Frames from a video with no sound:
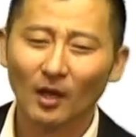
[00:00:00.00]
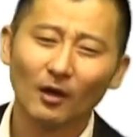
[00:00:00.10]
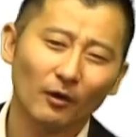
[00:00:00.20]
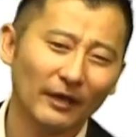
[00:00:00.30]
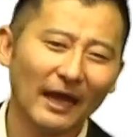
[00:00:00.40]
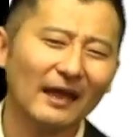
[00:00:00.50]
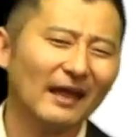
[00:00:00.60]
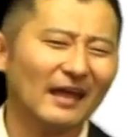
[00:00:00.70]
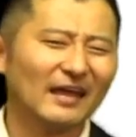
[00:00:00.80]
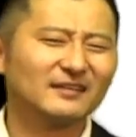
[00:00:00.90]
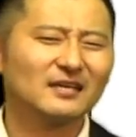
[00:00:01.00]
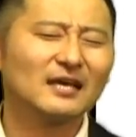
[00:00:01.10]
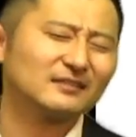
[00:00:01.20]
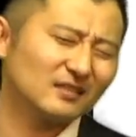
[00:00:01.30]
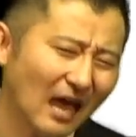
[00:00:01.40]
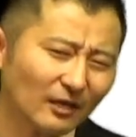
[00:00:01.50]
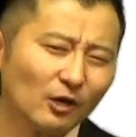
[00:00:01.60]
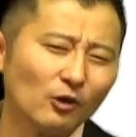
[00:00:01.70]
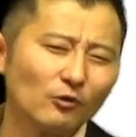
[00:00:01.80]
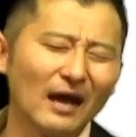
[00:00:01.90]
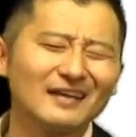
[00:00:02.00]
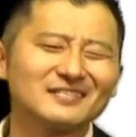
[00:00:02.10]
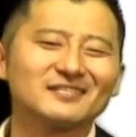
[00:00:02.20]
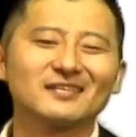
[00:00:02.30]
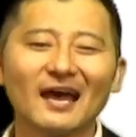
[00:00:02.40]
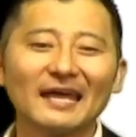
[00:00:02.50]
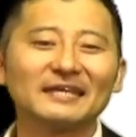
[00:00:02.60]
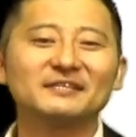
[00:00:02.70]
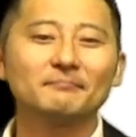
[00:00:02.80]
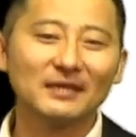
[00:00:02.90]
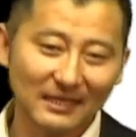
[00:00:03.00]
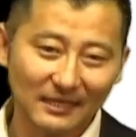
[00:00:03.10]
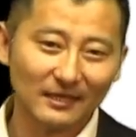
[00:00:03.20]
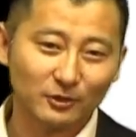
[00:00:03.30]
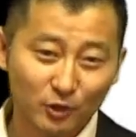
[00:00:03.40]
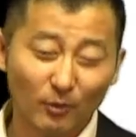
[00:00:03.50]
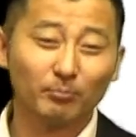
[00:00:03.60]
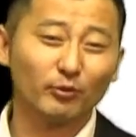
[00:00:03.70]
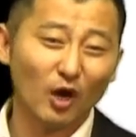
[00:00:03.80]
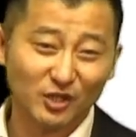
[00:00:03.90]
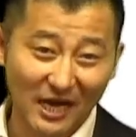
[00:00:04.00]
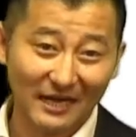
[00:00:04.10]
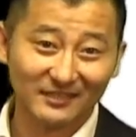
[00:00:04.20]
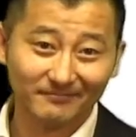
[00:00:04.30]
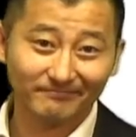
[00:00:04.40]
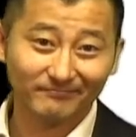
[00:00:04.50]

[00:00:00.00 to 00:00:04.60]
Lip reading: Okay? And Taro assigned me to a project.